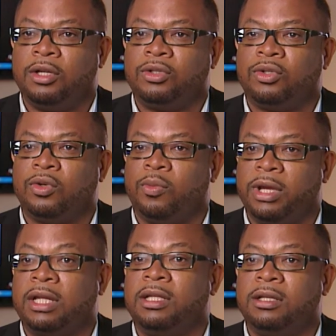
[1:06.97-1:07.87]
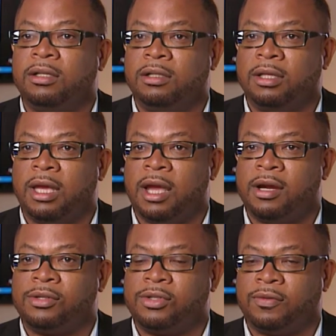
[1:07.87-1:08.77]
to bring clinical
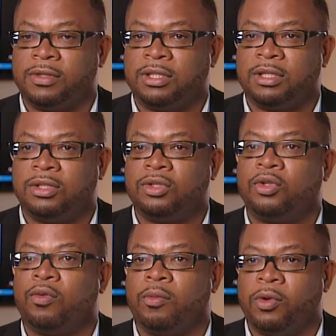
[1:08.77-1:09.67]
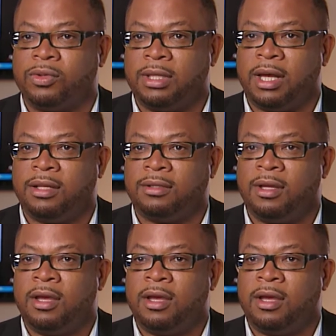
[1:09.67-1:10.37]
care services to remote sites.